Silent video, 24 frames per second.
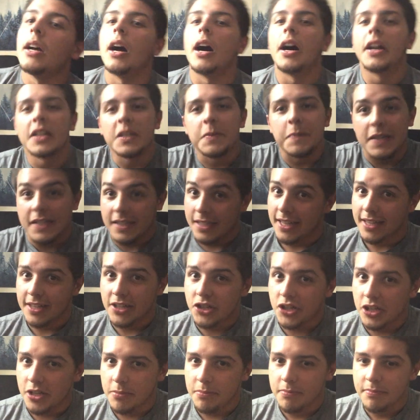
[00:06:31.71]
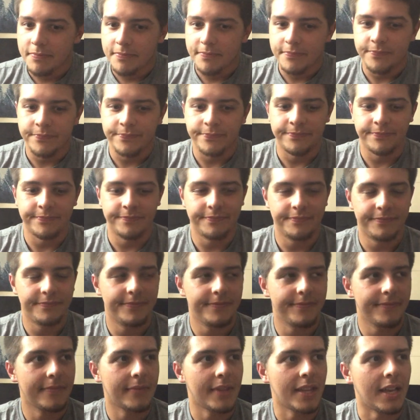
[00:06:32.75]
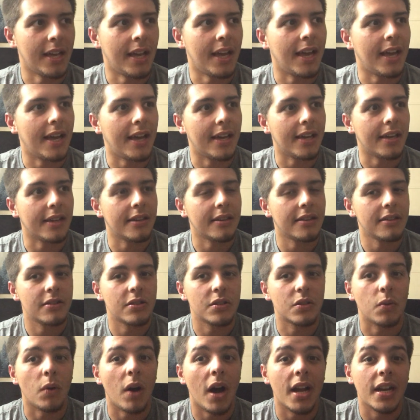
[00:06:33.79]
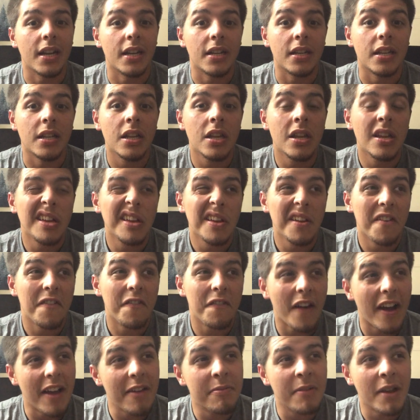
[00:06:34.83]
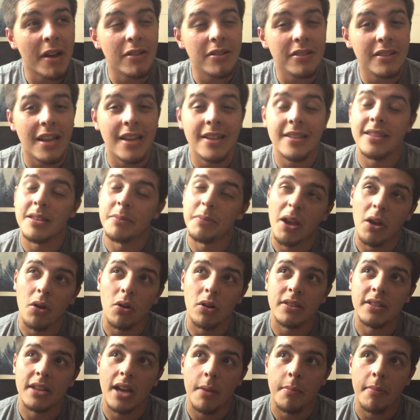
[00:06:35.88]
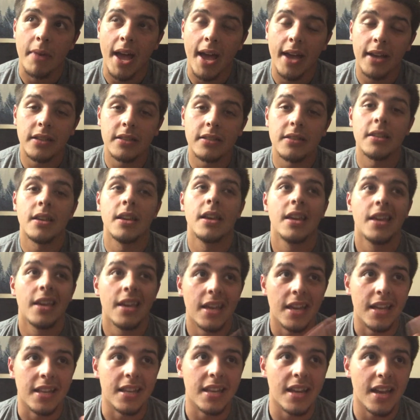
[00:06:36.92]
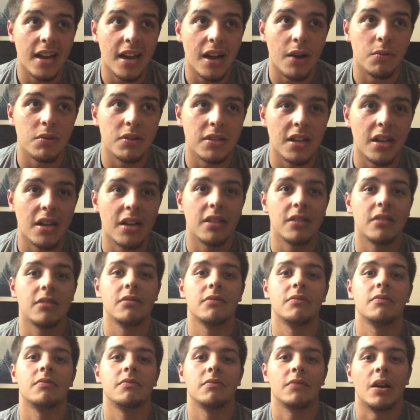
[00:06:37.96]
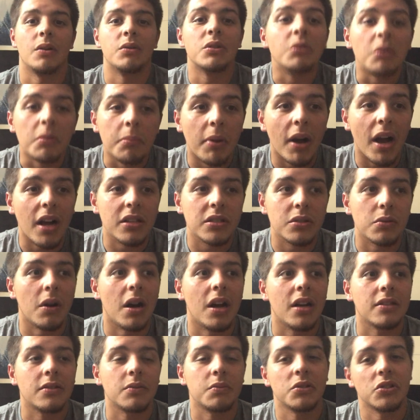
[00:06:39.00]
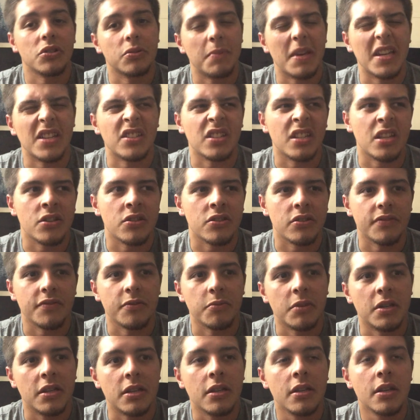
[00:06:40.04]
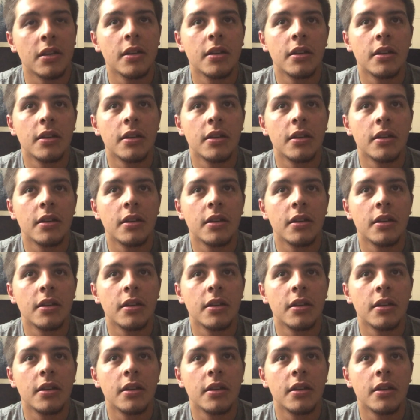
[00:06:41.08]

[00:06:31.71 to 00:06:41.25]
Unexpected day at the gym. I squatted 5 pounds less than my all-time max, and yeah, I was doing box squats, which just makes it easier for me,